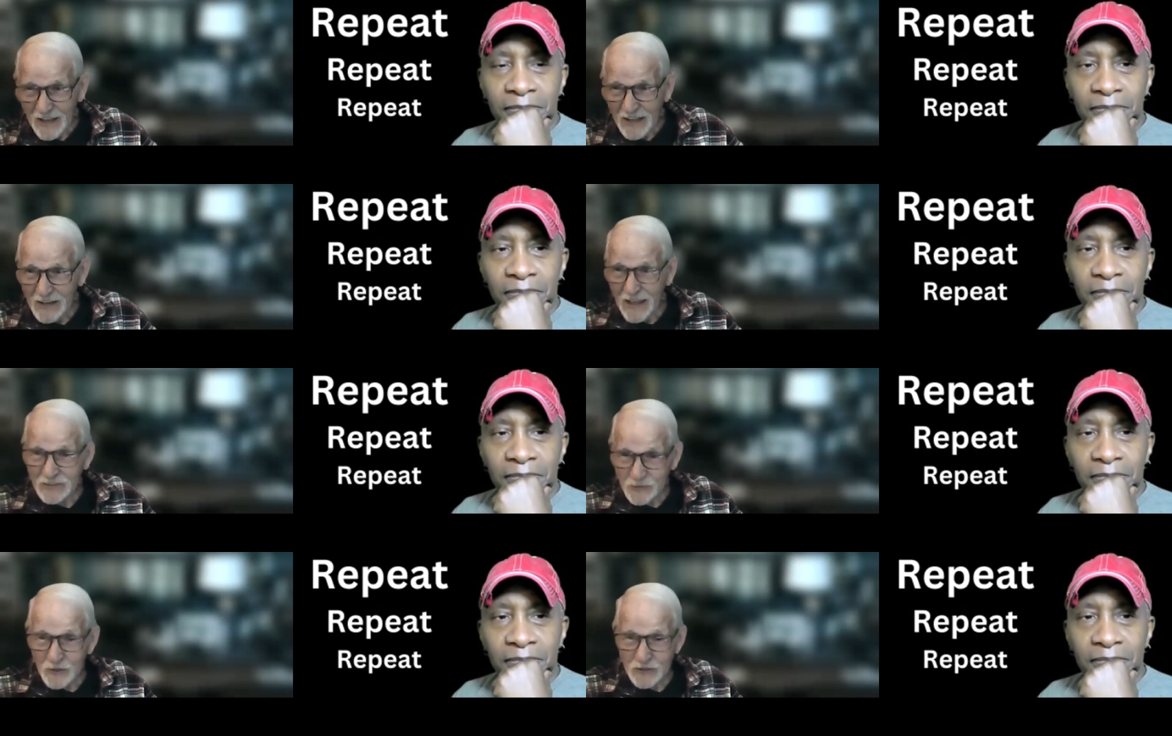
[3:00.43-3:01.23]
Speaker 1: And
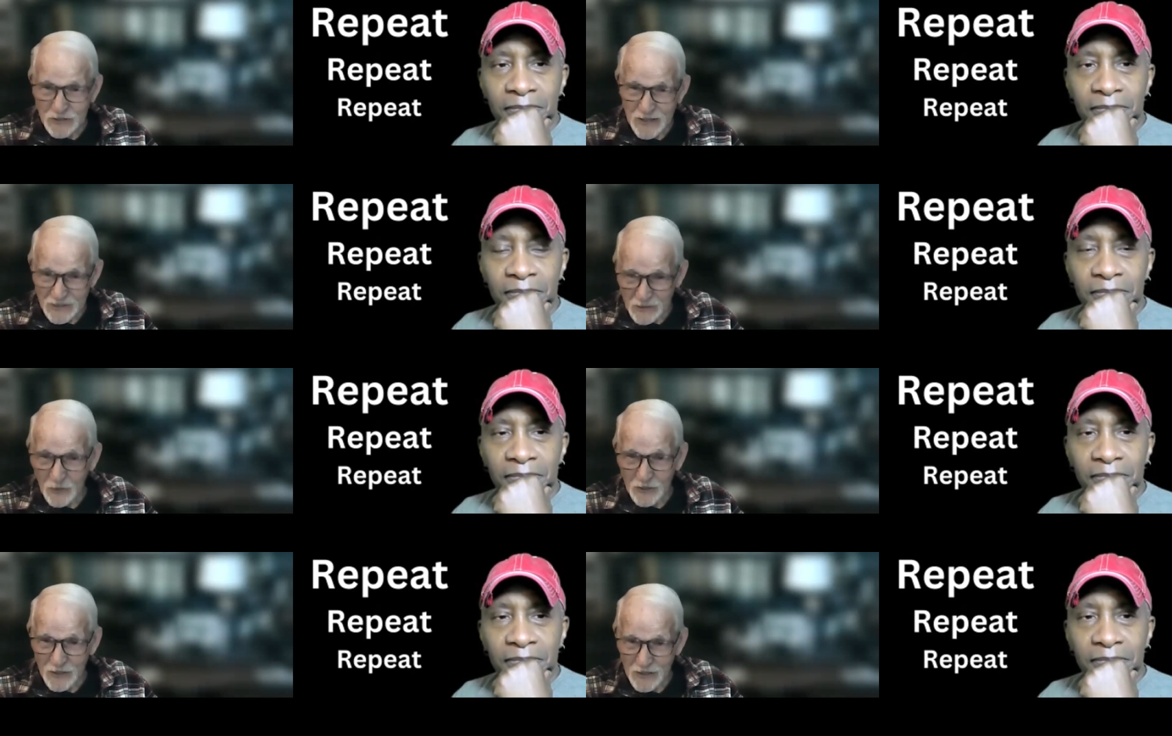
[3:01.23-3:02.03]
that's what that's
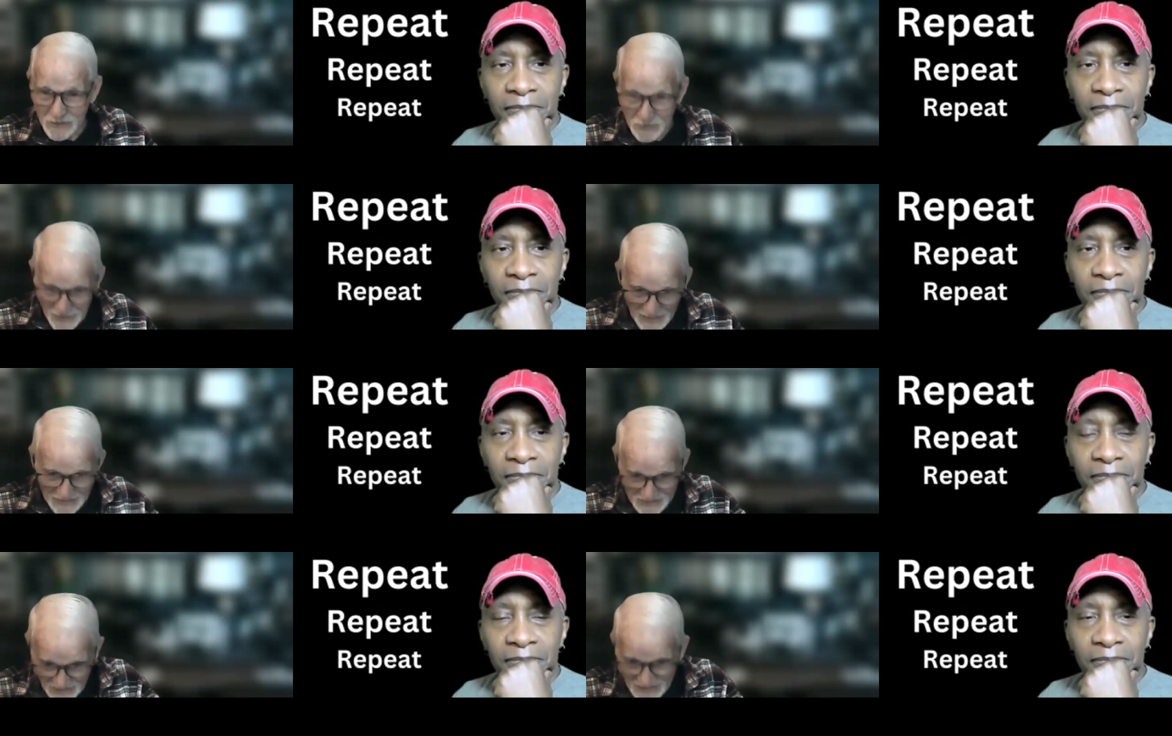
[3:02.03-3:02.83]
what that's
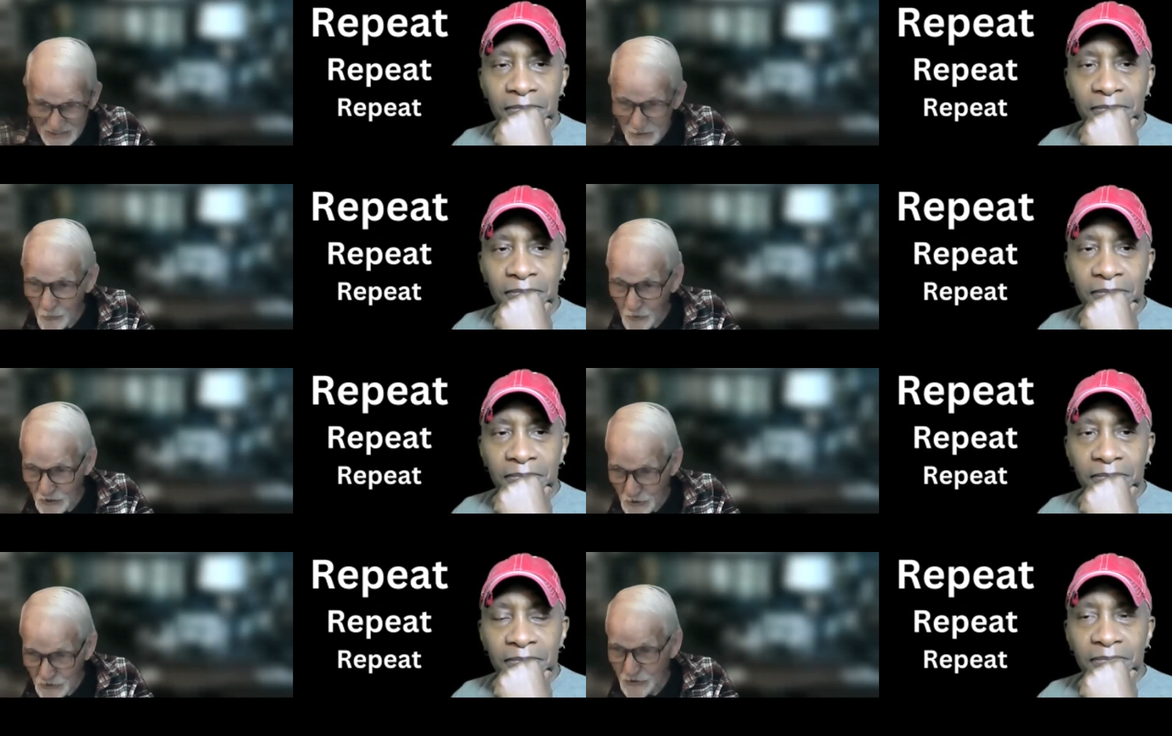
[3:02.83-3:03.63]
exactly
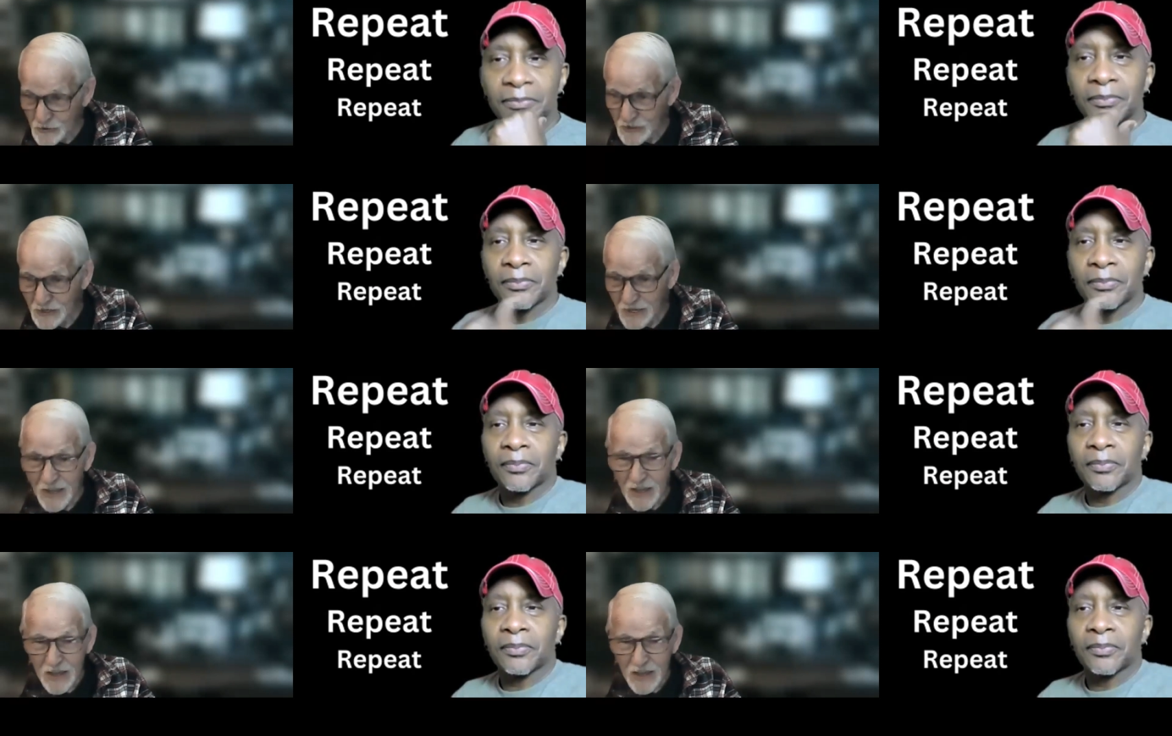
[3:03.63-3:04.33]
what you're doing.